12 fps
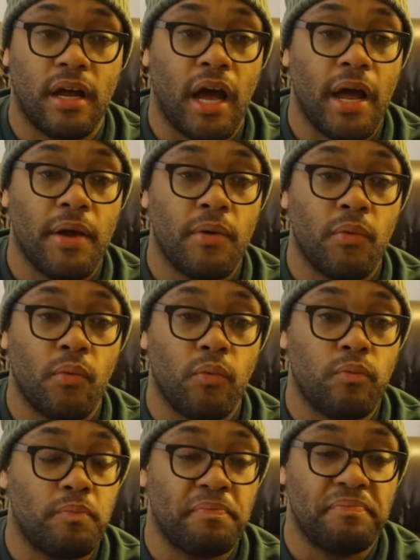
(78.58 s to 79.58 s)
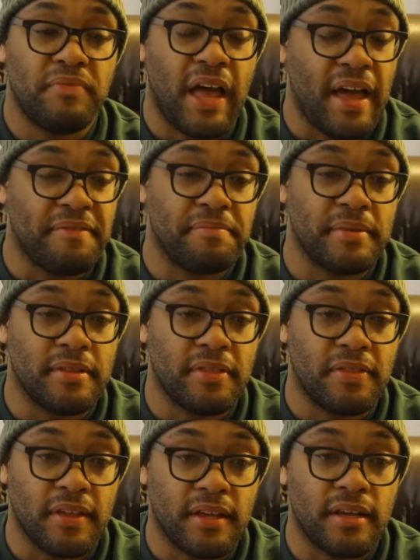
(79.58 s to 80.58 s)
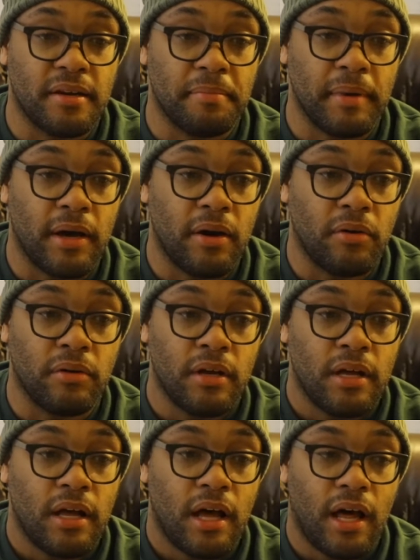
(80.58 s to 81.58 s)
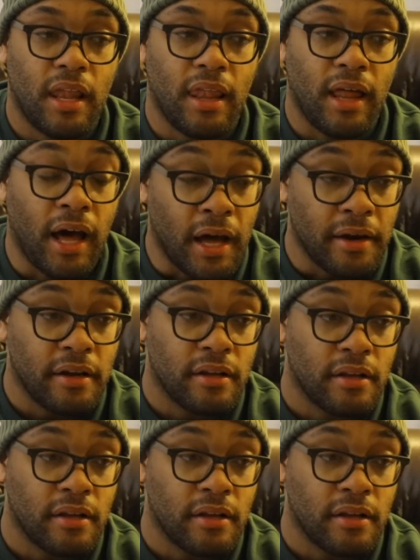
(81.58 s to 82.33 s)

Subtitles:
I have been thinking about a lot.